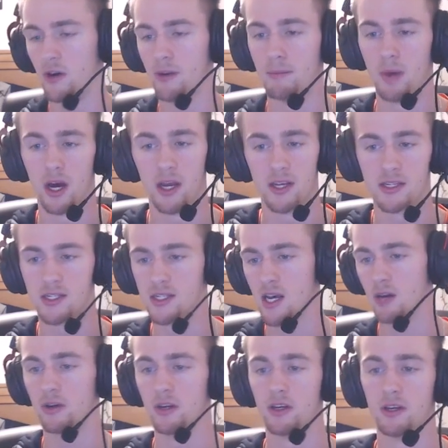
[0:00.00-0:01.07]
mice,
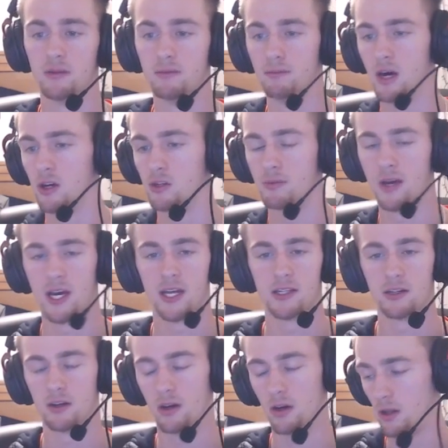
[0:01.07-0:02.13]
Zowie mouse pads
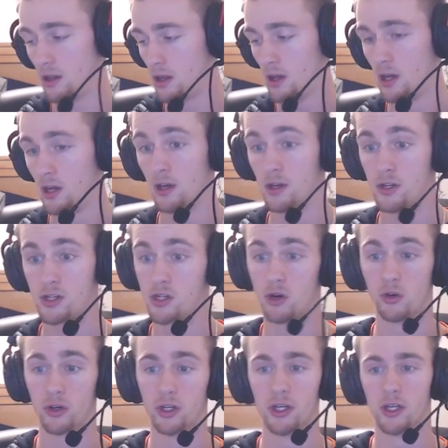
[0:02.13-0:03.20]
are all so
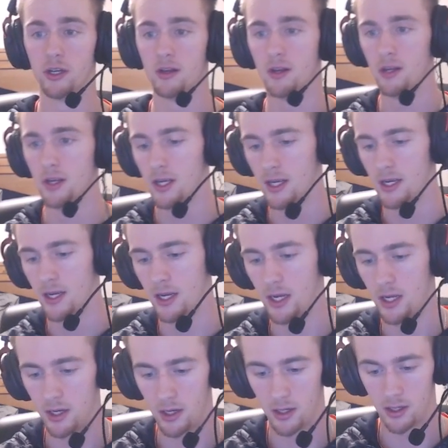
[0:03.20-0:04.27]
good,
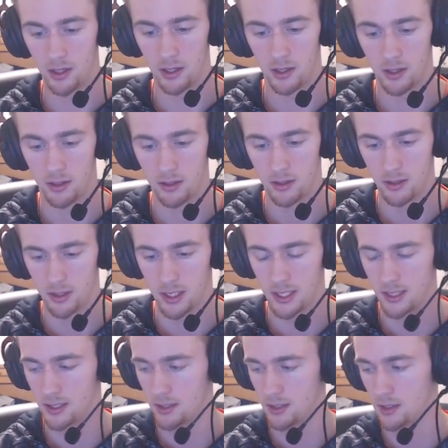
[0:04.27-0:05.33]
and
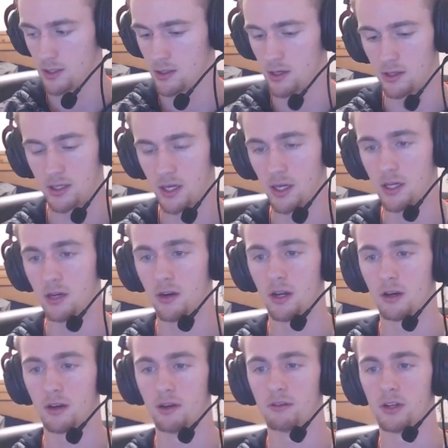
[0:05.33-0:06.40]
so I was like, you know what, I'll
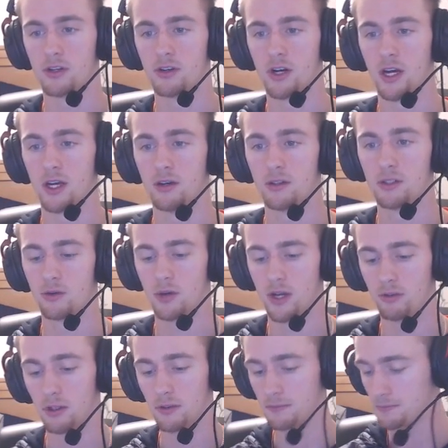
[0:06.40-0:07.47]
give it a try. It's
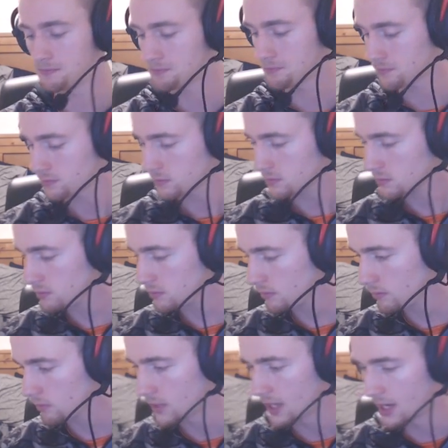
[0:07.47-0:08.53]
whatever.
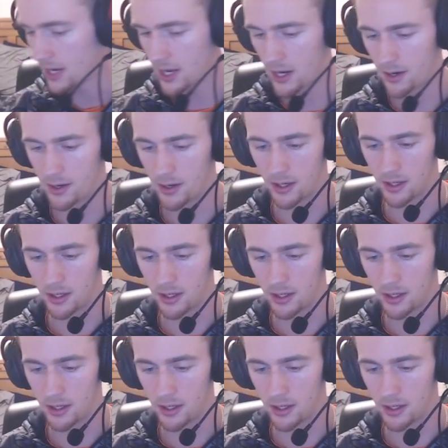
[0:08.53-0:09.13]
And I